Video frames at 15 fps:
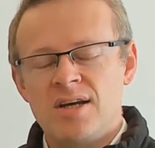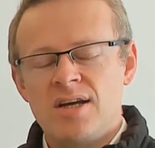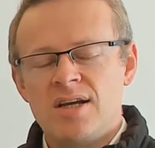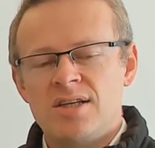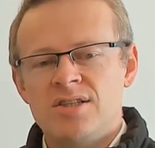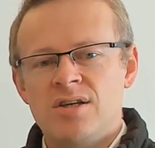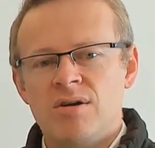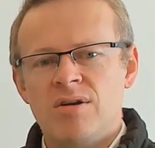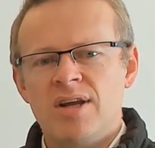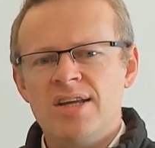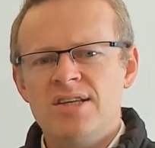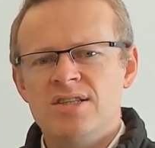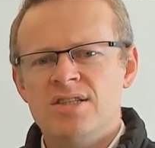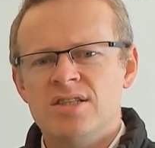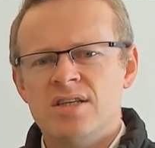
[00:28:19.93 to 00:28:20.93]
So
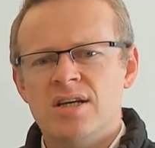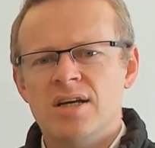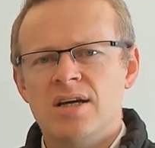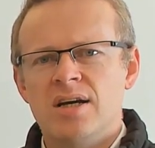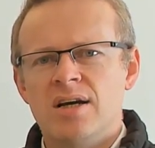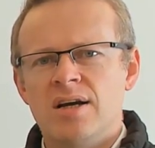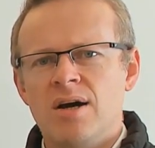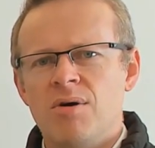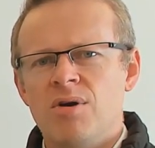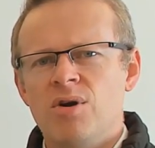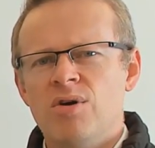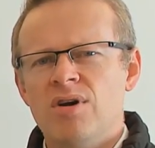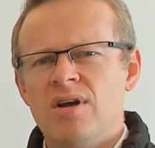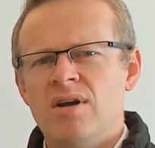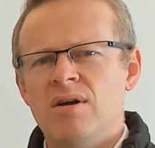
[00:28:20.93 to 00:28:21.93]
let's go and
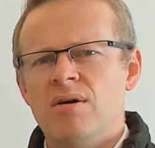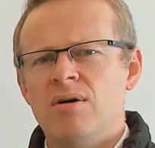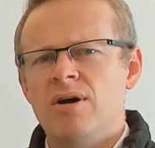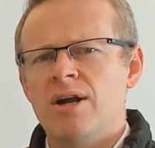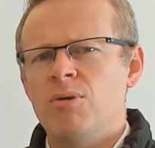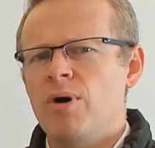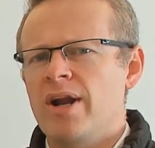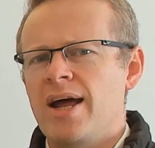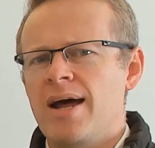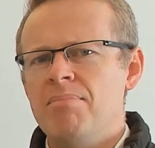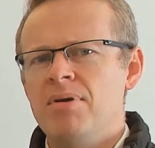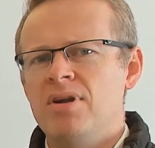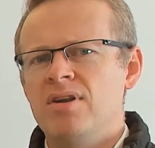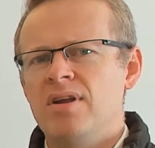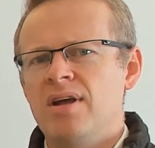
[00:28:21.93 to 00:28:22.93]
look at what
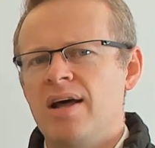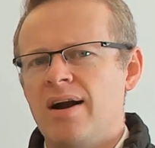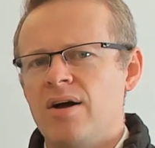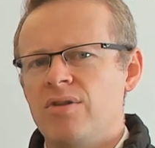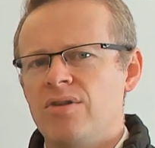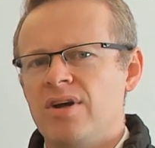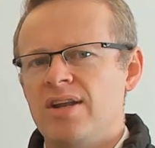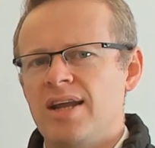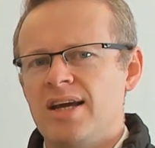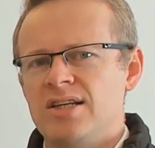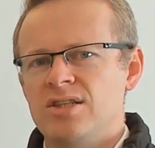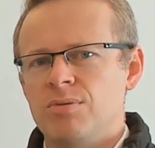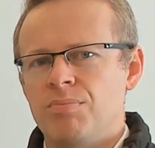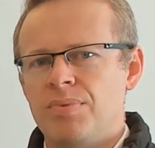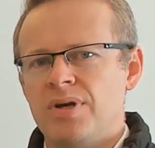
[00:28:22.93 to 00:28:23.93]
happened around that
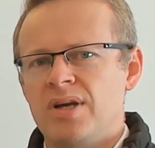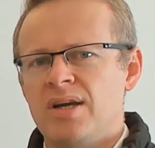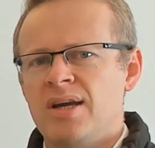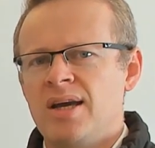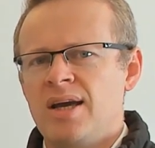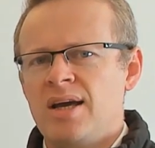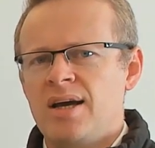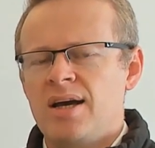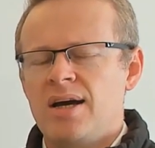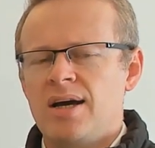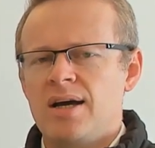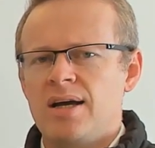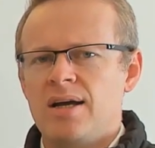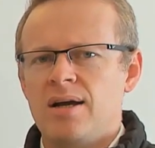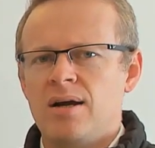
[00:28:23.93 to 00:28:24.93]
XOP
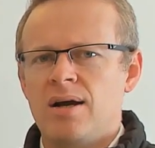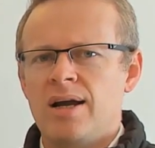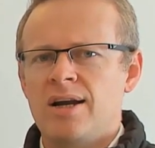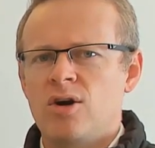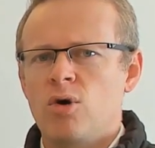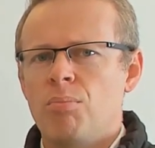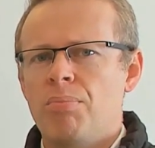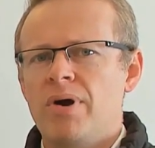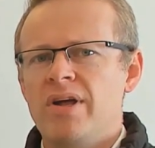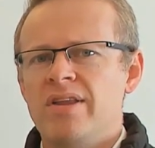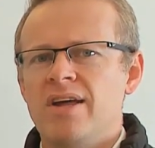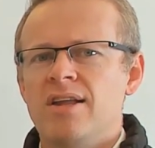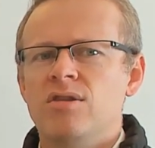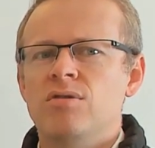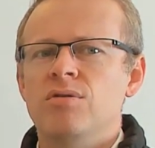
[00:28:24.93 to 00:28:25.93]
and compare
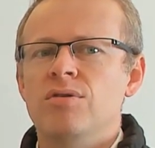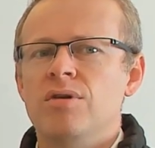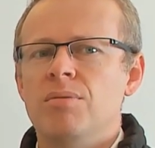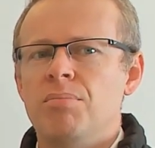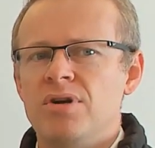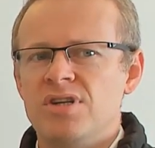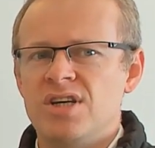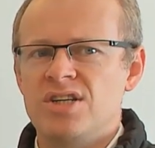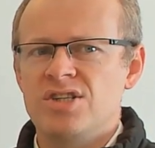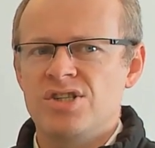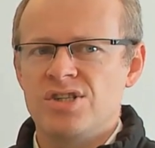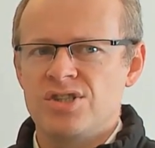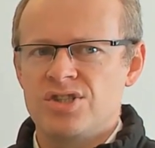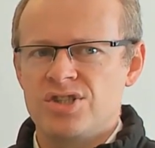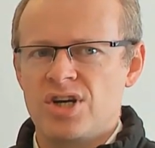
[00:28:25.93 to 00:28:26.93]
that to the
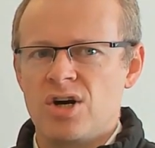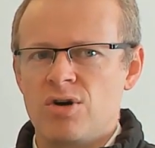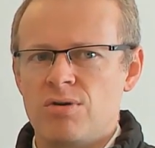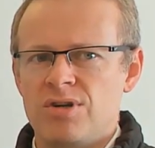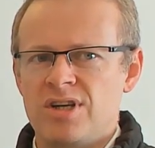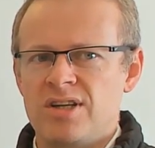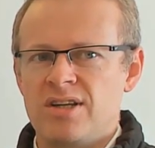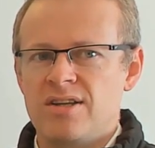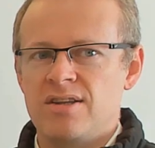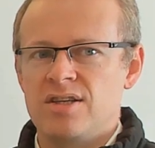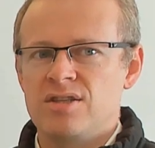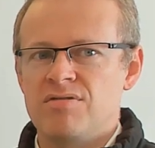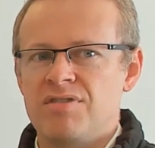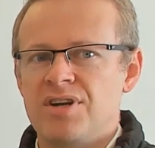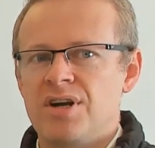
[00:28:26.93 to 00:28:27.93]
predictions Joe did in this
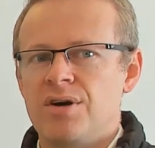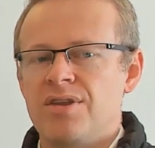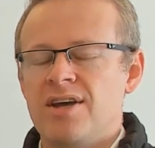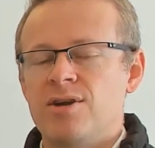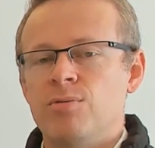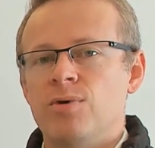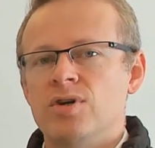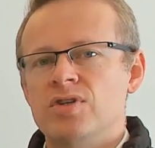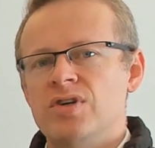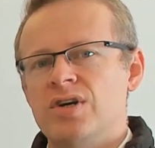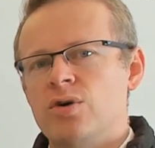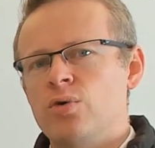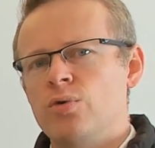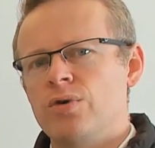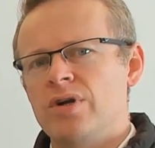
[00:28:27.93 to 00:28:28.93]
video that was
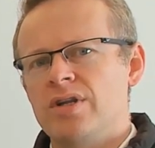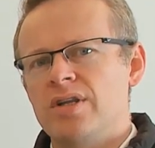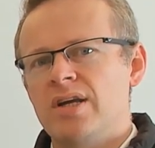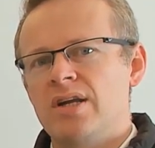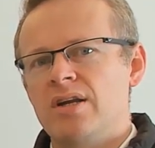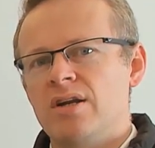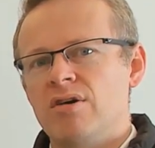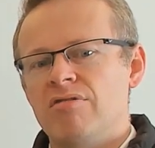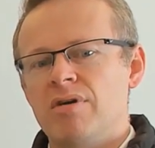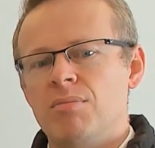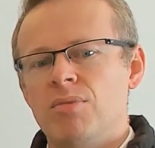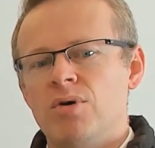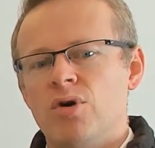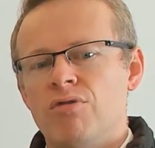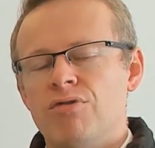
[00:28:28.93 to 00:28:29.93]
recorded in November
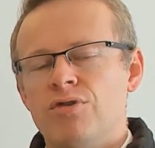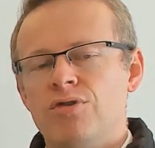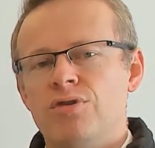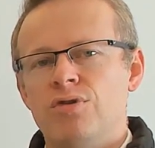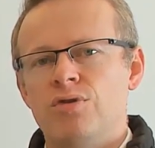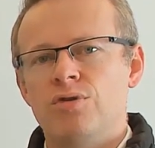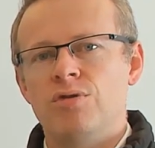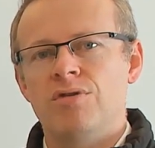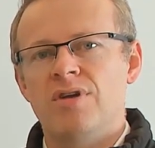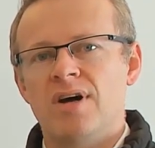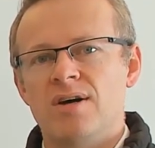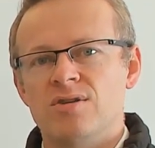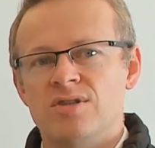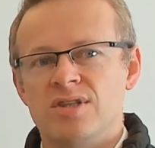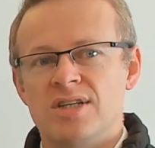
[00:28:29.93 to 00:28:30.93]
of
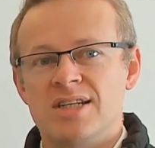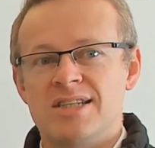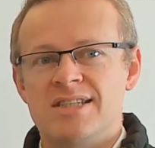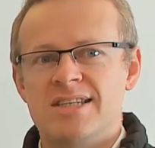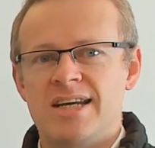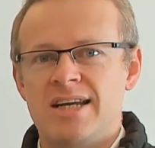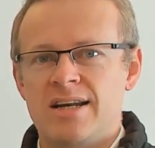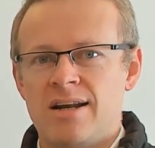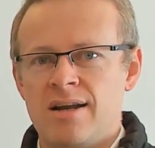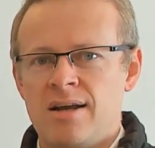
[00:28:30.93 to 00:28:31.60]
2010.